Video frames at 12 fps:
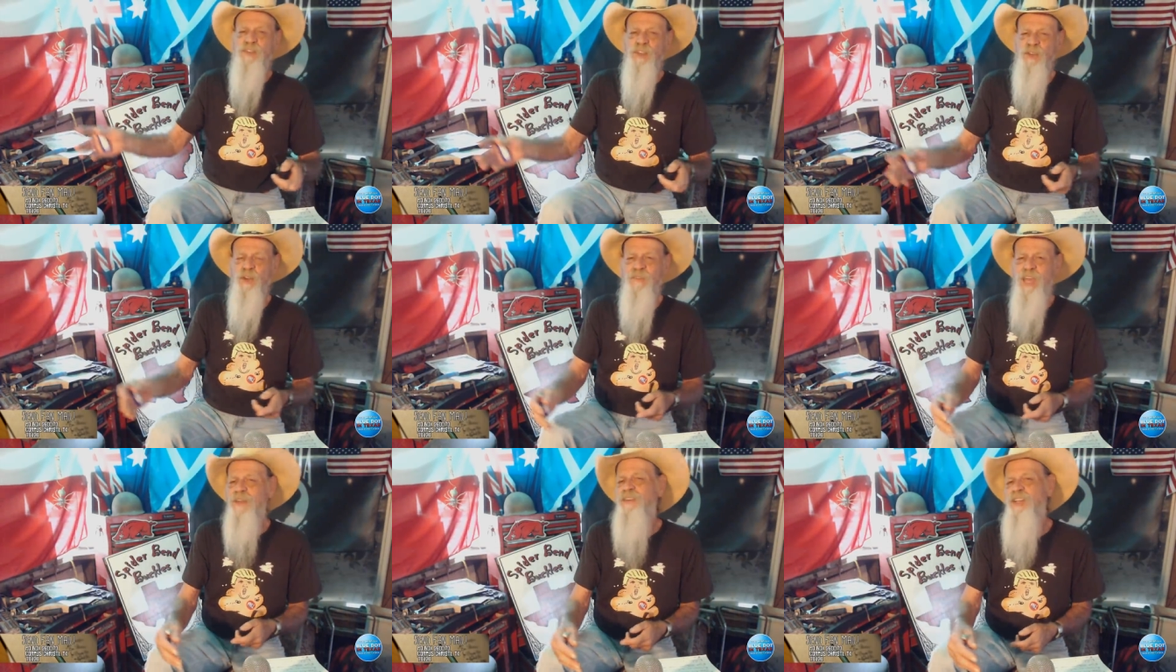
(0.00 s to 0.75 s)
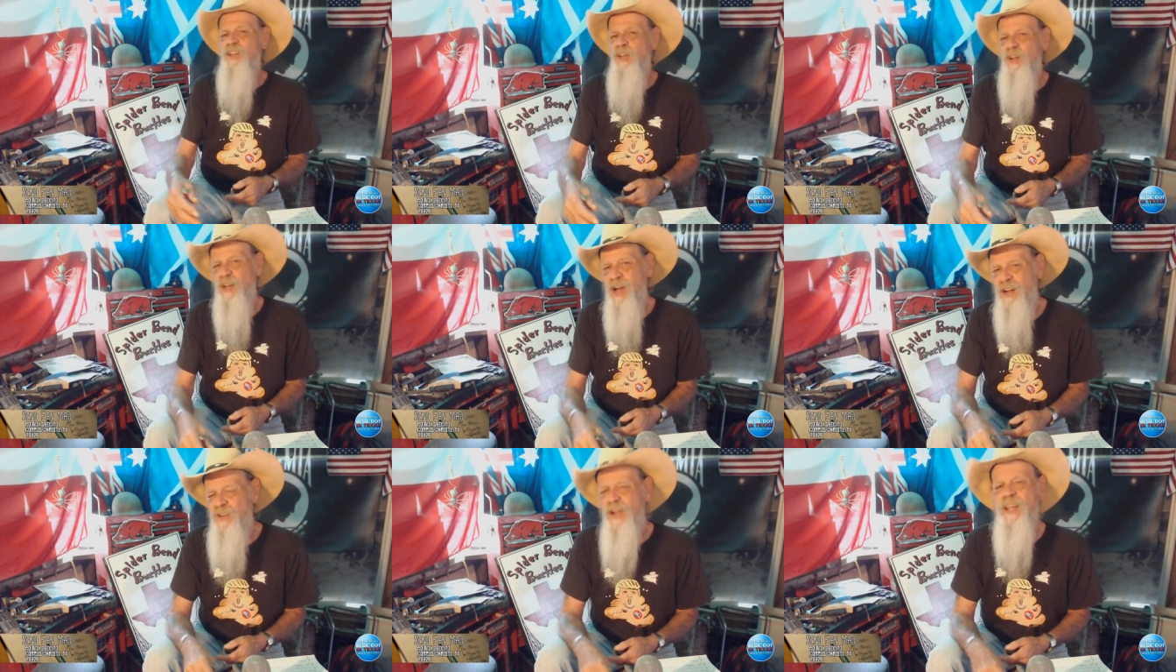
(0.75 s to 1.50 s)
that you've given to your
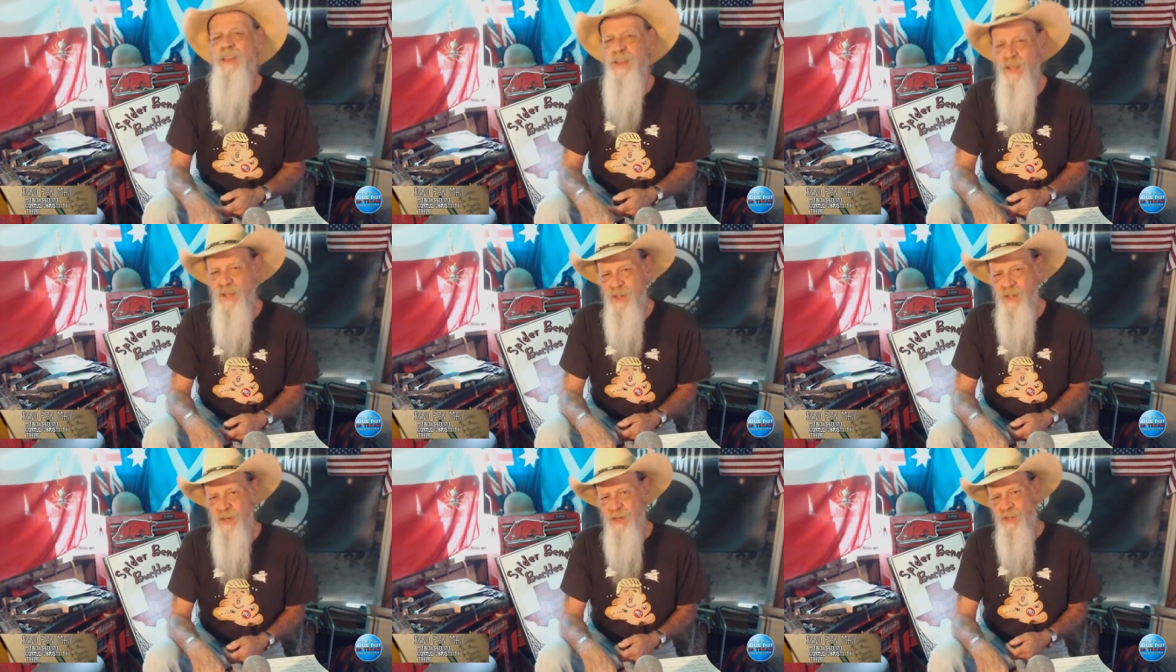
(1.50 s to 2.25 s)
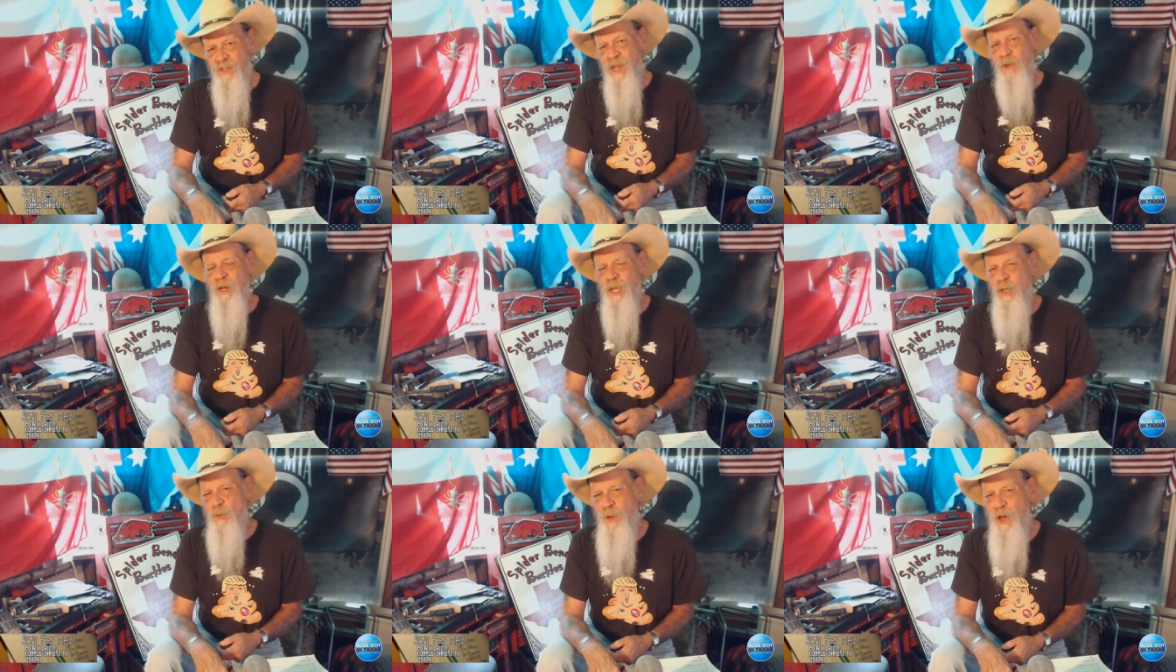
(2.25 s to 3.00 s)
country? Yeah, well,
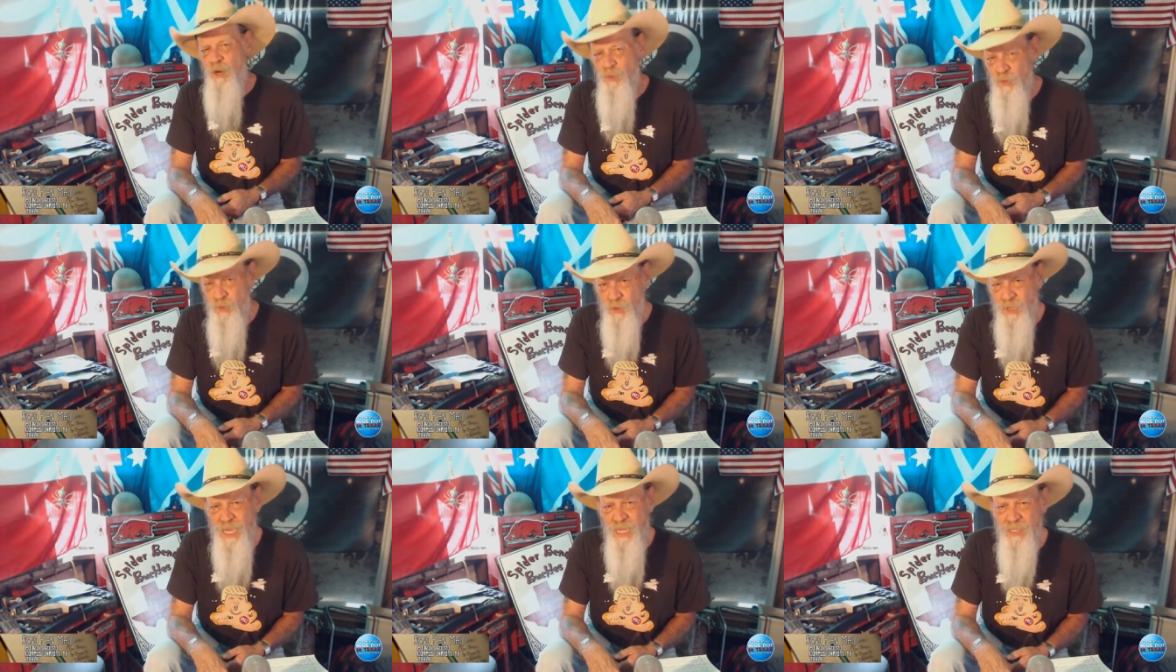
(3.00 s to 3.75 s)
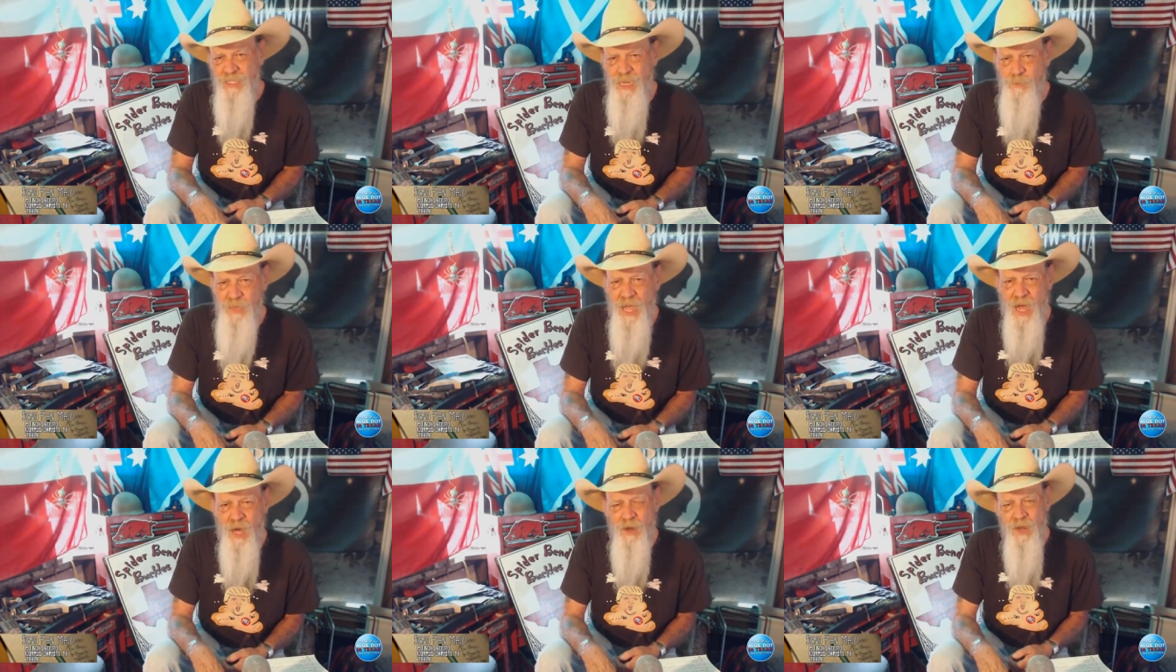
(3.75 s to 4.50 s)
then you better dig deep
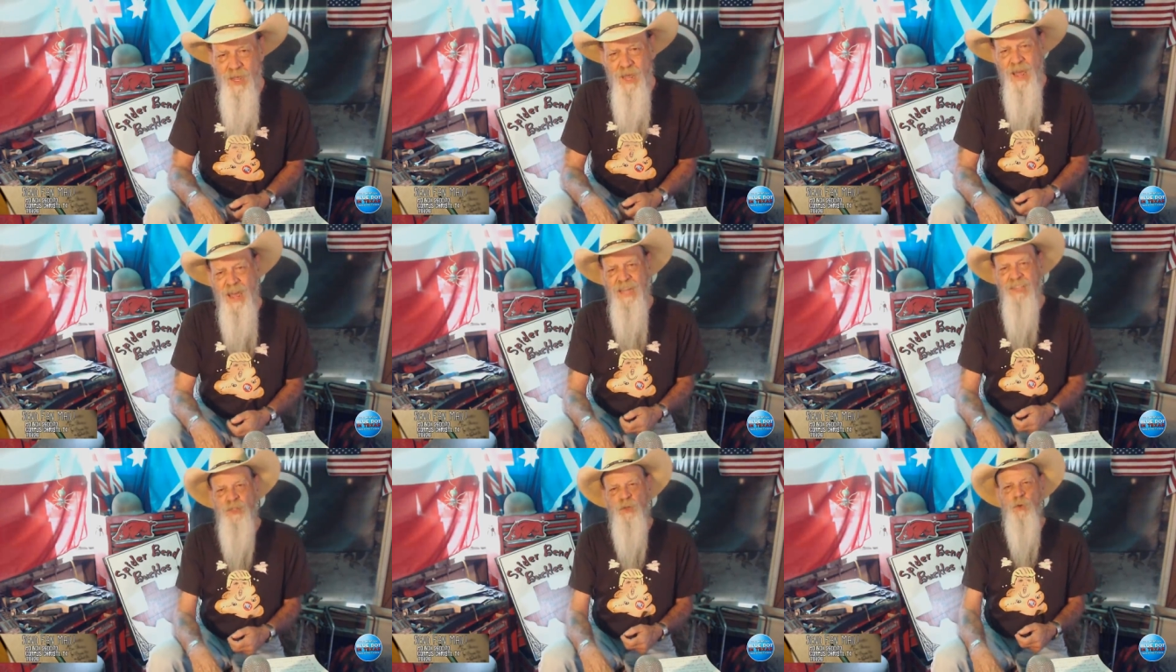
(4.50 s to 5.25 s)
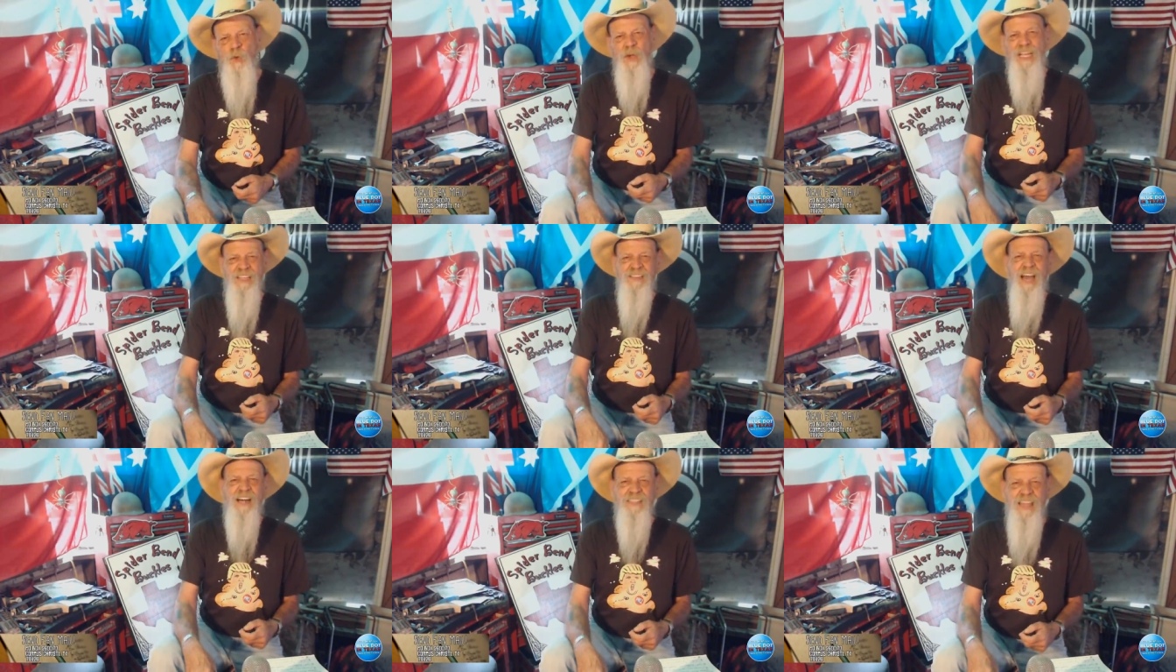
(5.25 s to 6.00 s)
down and squeeze
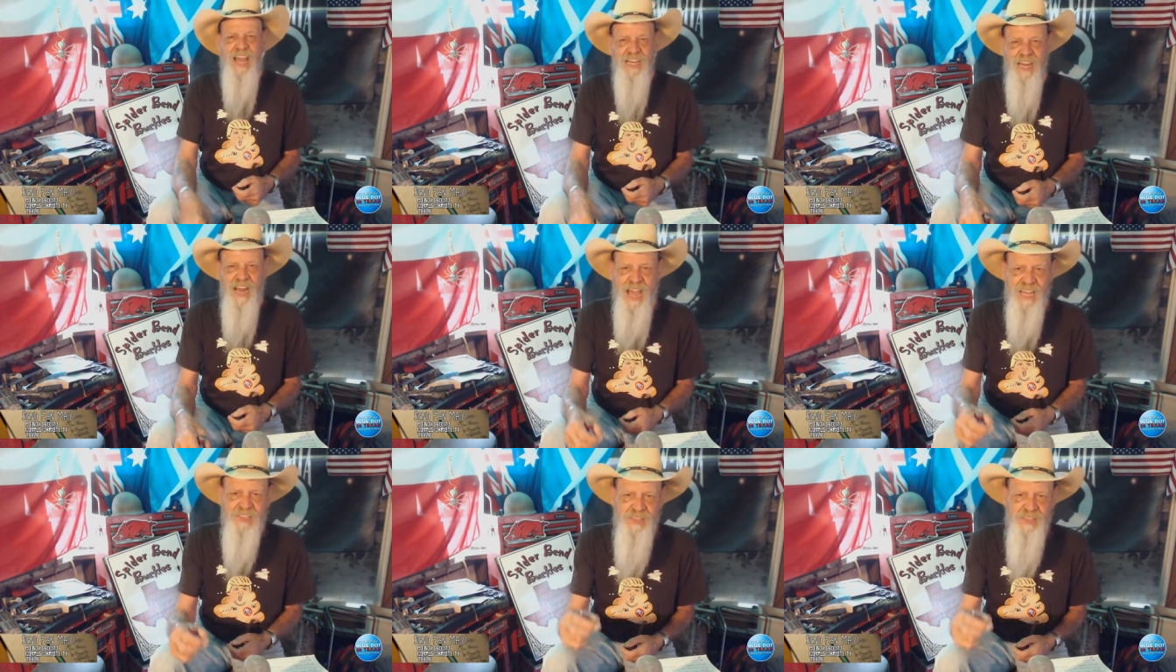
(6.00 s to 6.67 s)
out that last